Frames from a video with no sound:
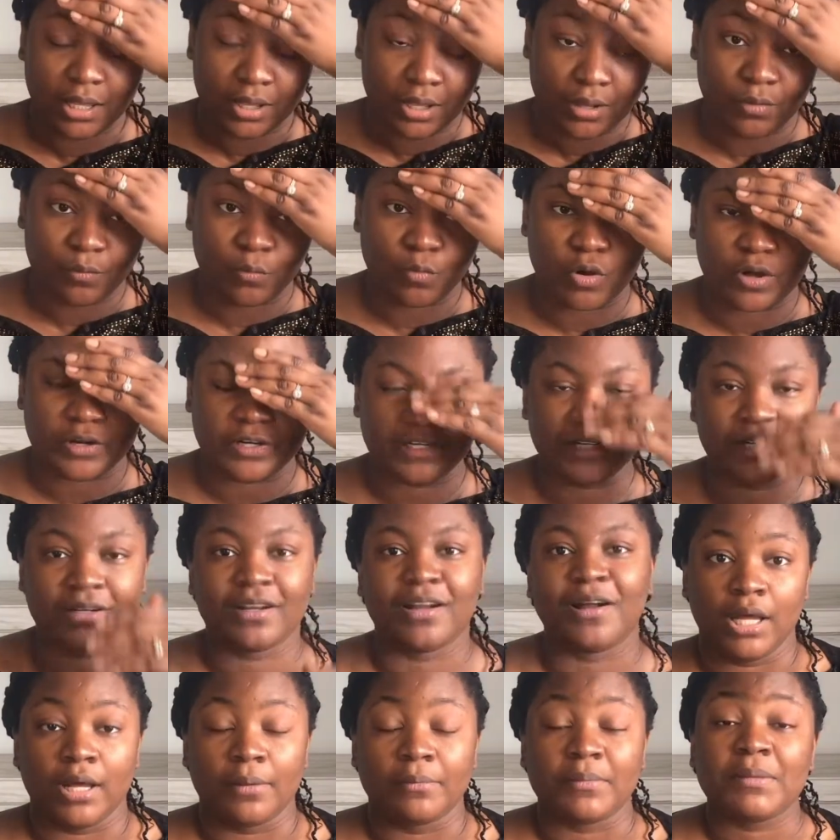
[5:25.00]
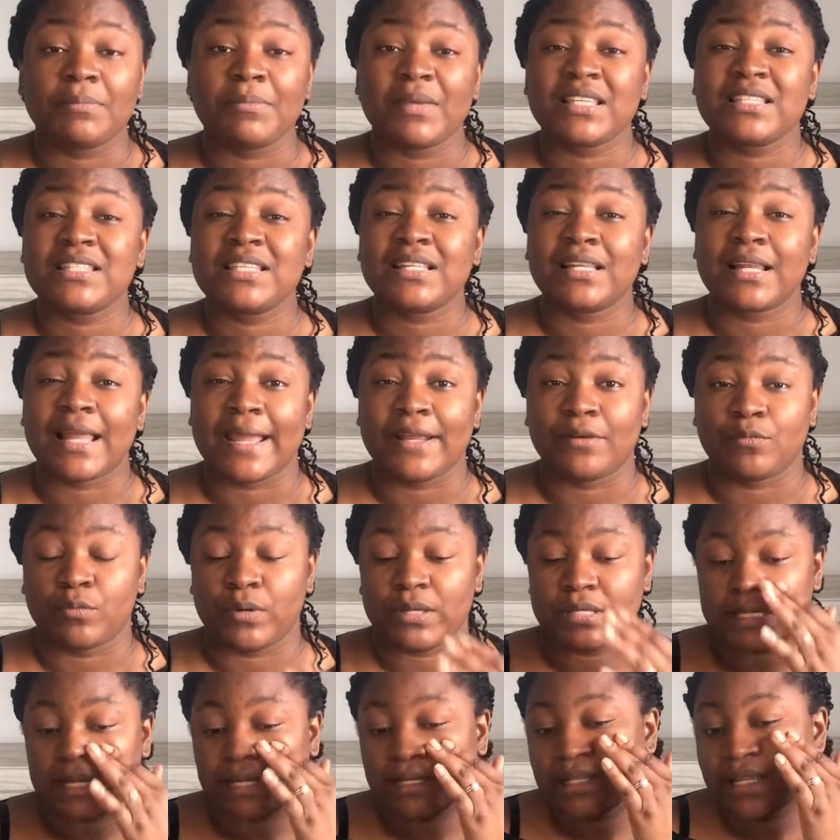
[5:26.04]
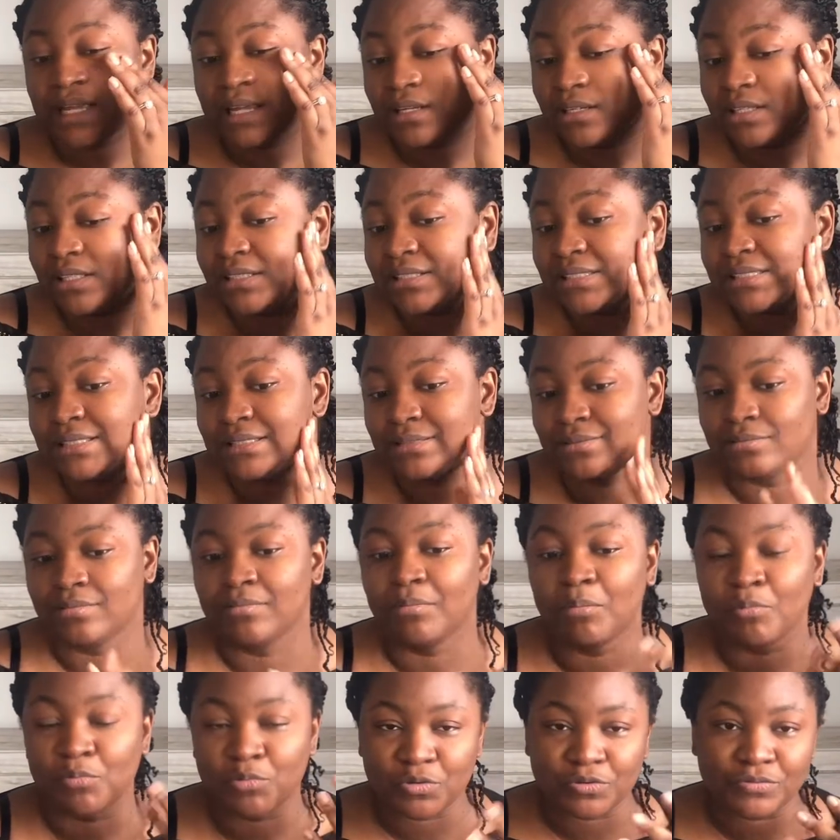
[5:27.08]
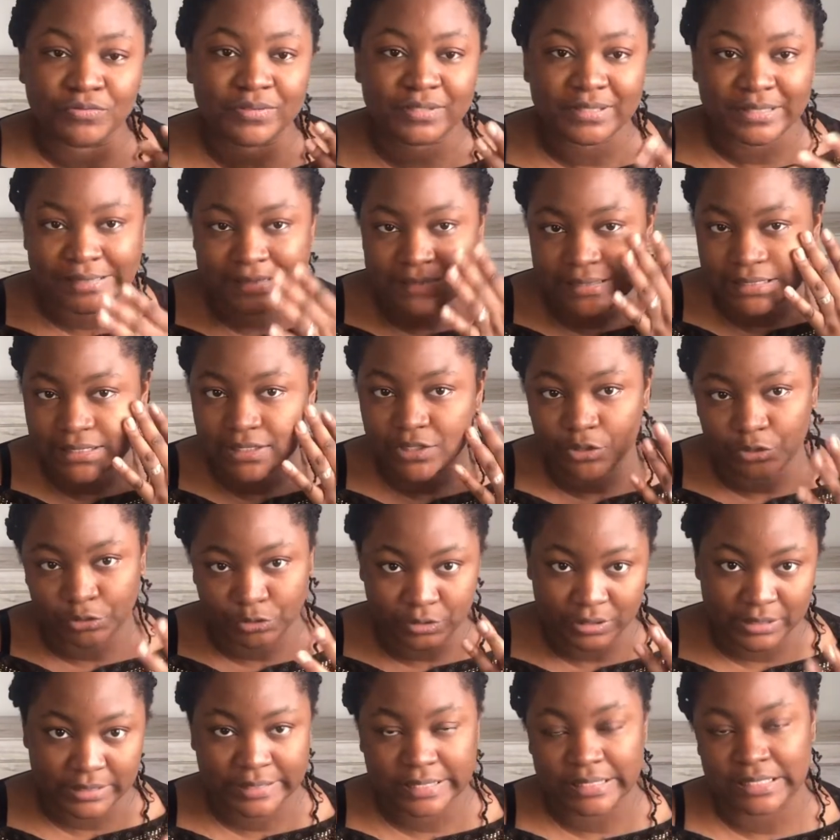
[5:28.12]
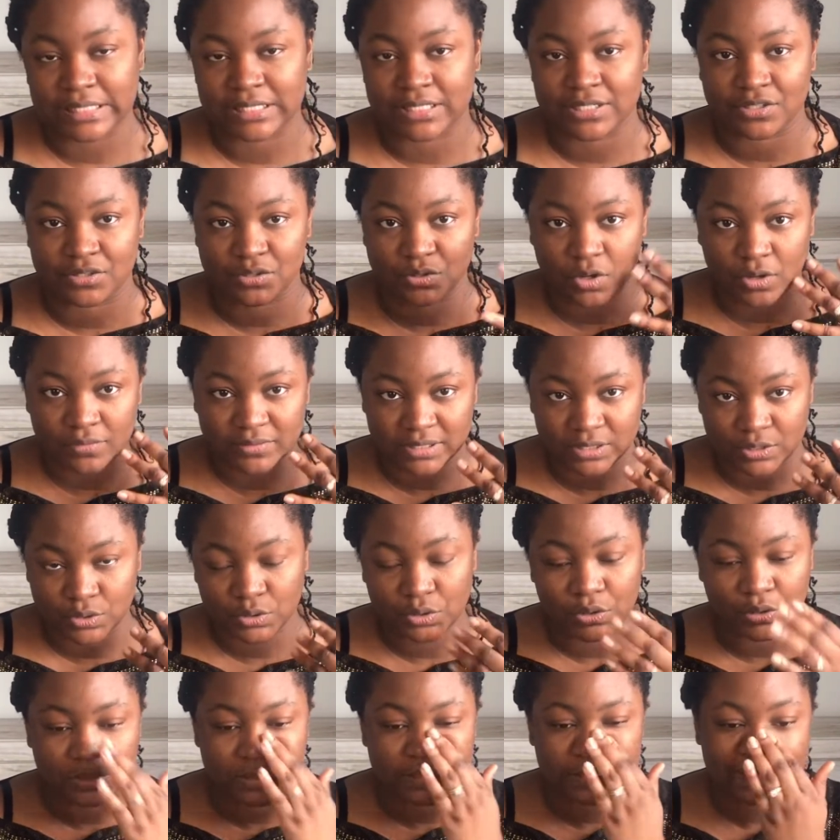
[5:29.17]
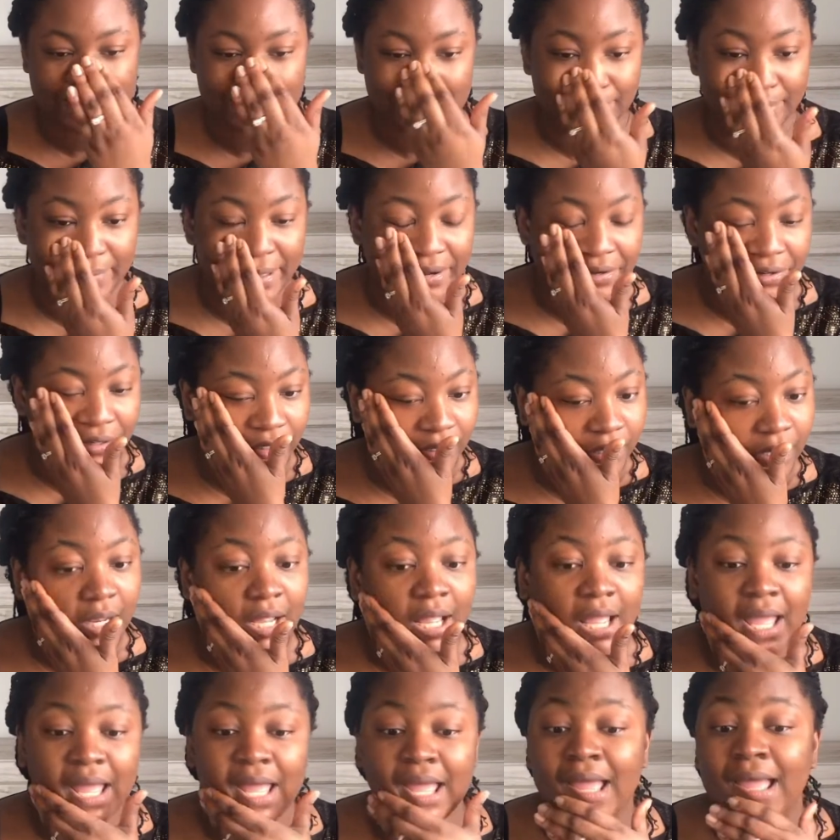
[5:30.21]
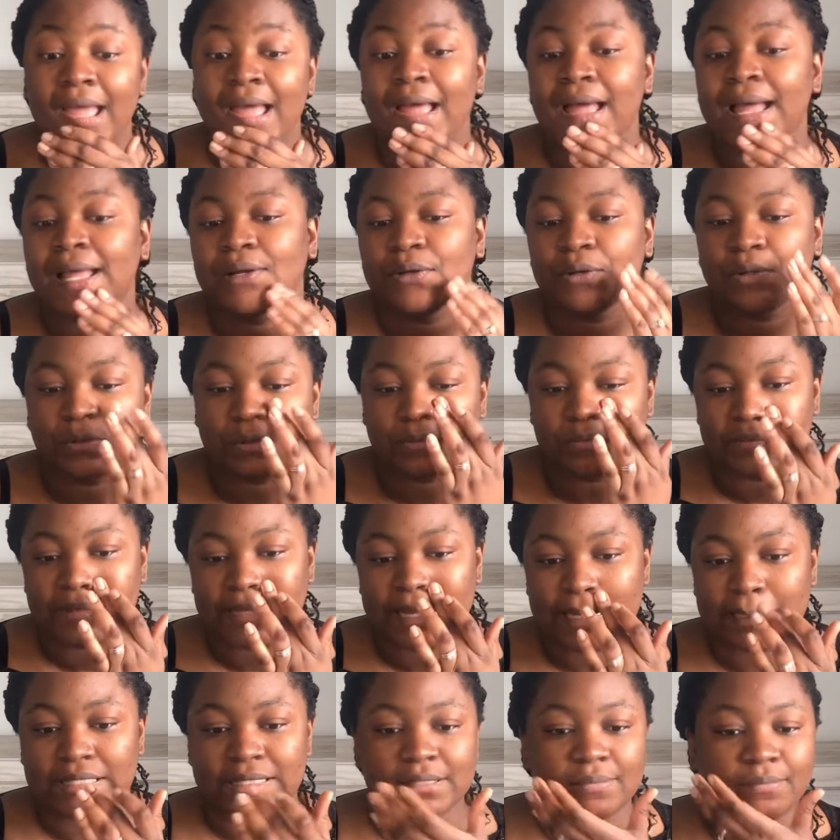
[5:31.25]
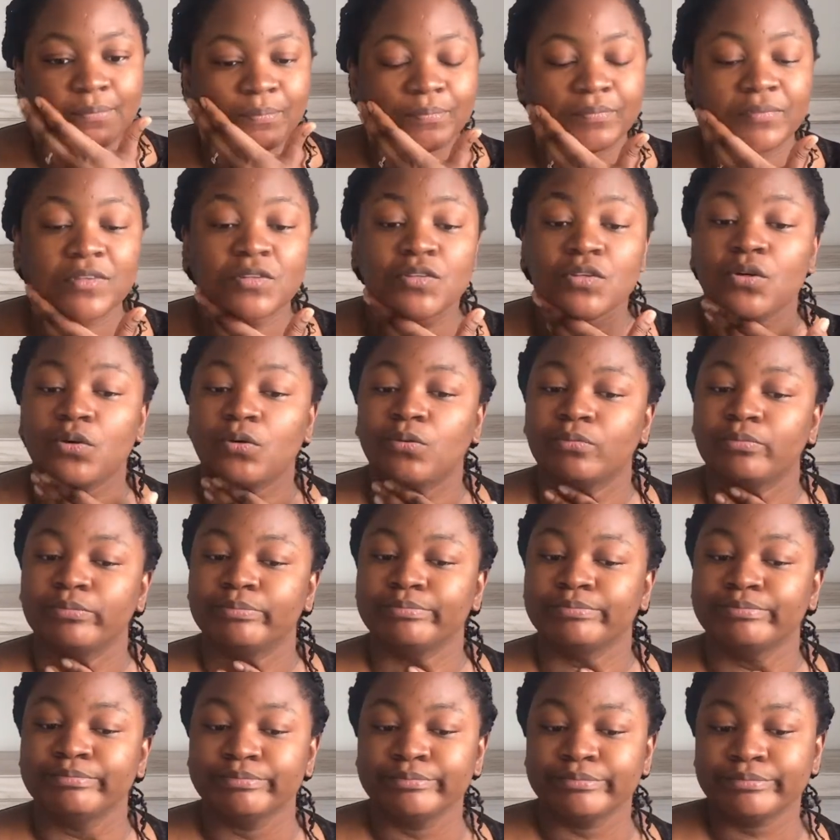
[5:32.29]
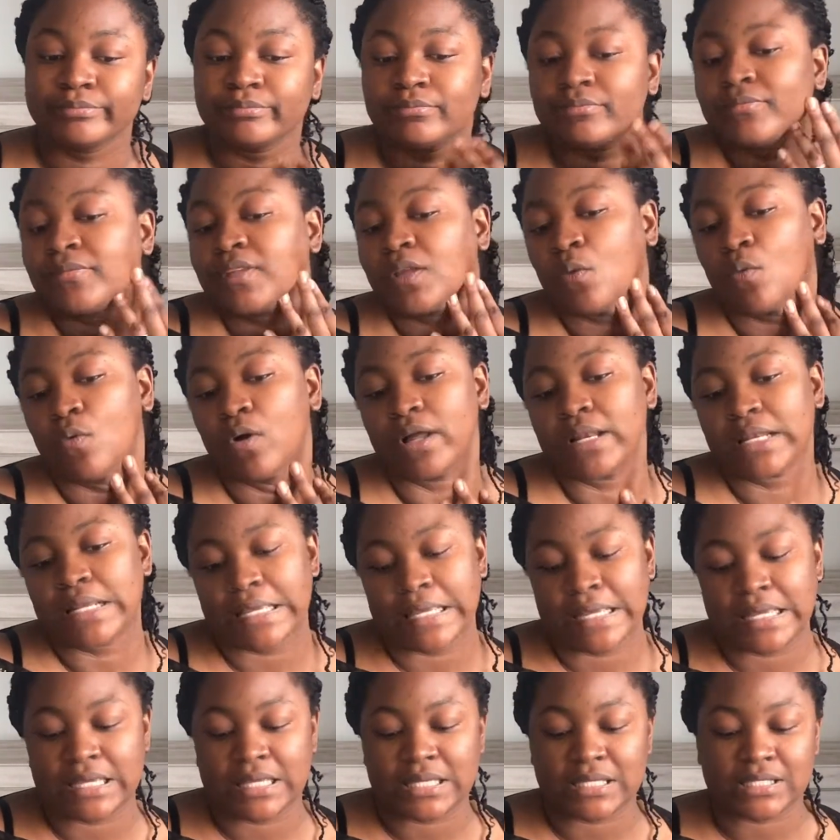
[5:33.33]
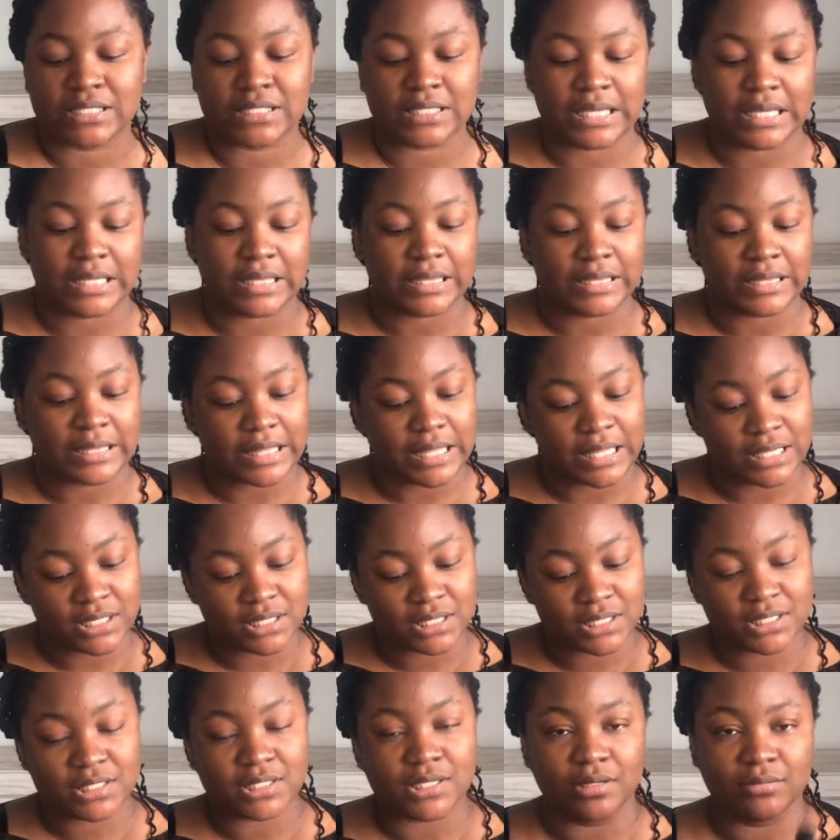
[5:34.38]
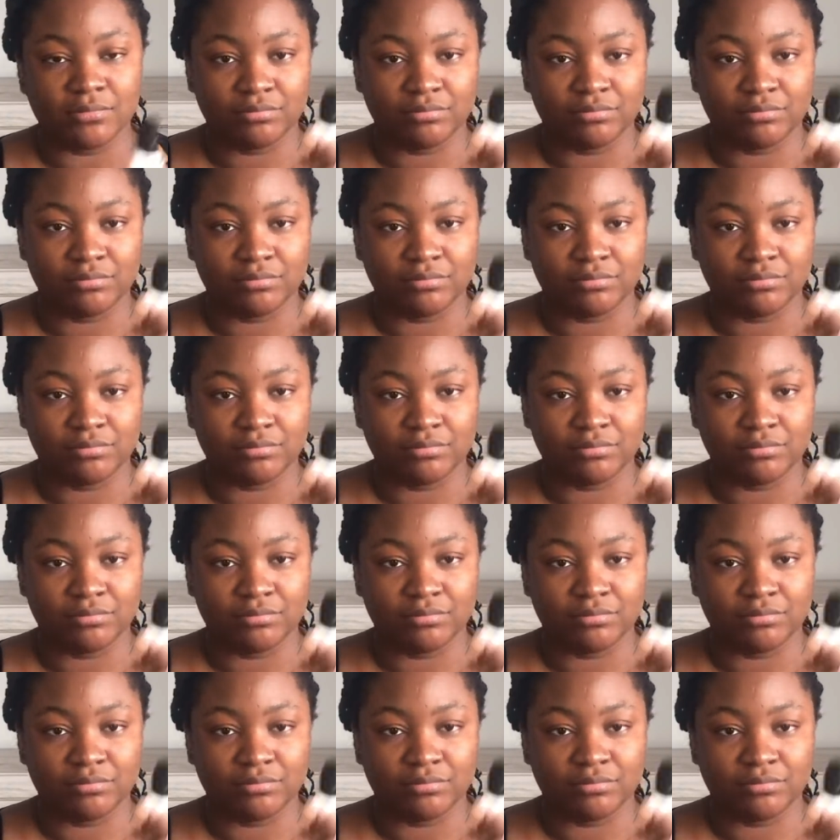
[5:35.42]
water, it makes it lightweight, and then it moves easily on your skin, it dissolves into your skin better and all of that. So what is in this